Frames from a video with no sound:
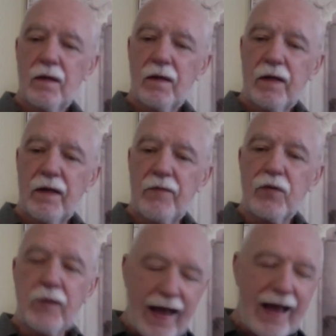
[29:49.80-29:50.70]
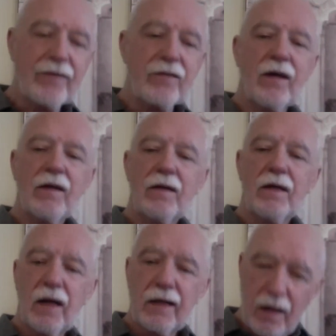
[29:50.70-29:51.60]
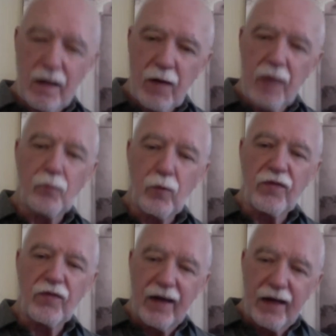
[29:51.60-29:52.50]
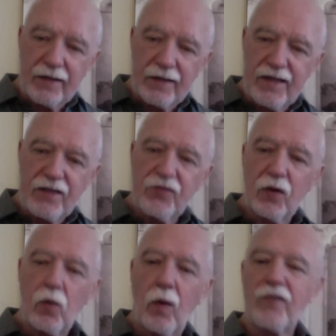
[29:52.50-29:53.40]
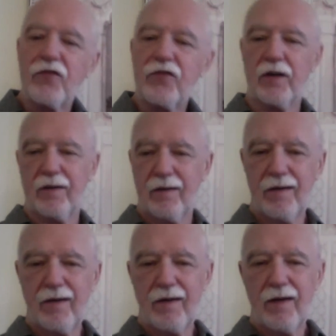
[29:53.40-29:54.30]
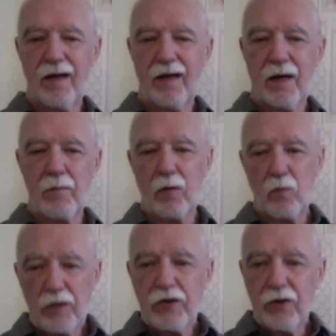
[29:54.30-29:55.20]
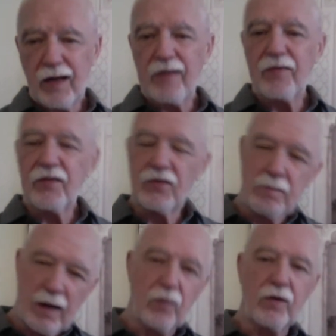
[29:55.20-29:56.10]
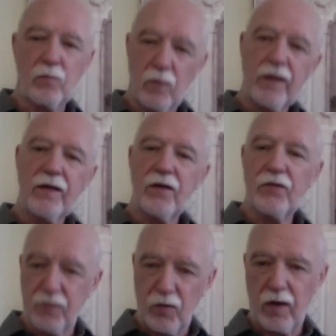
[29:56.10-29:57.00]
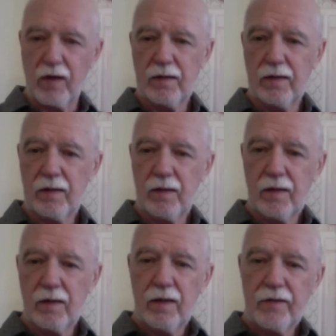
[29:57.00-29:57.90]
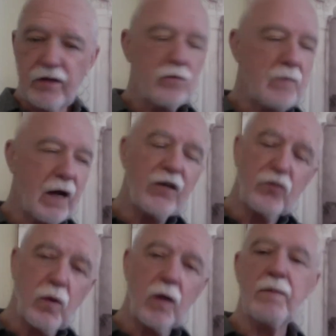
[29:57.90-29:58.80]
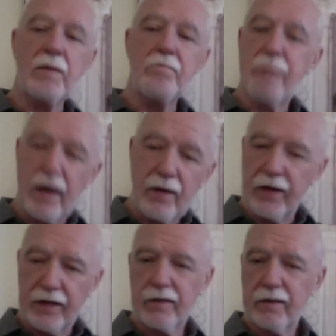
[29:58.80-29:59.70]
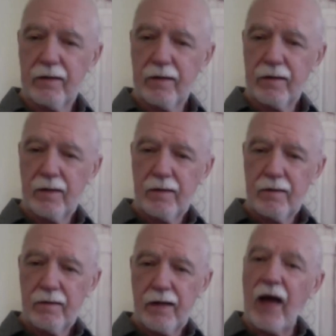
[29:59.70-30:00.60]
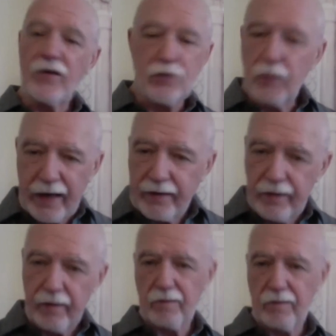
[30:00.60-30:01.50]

If you can't come up with a decent question about what your life is about and what it is for, then you might as well be buried as you get here.